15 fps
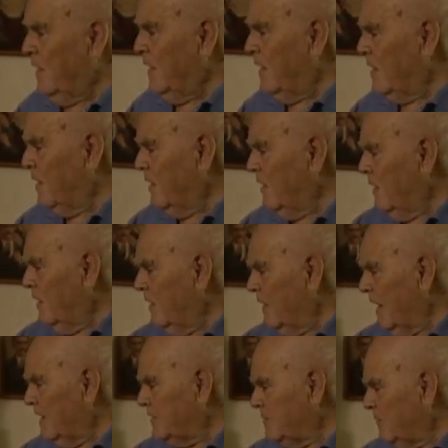And uh,
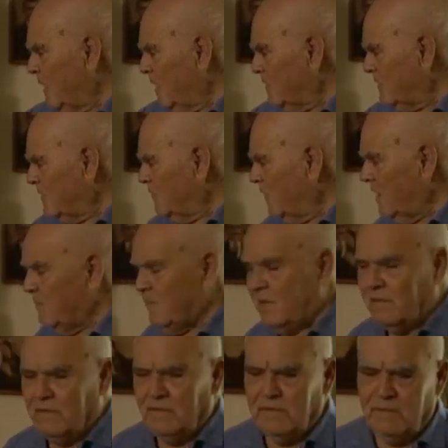that's about the limit
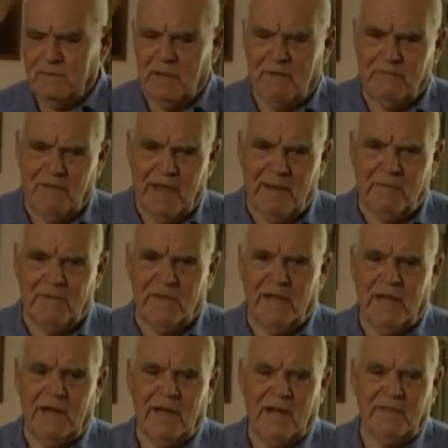of my family
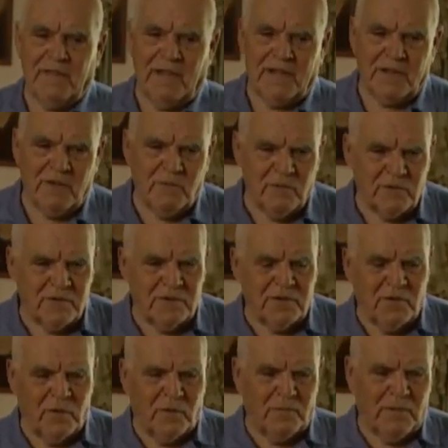there that I think you wanted to know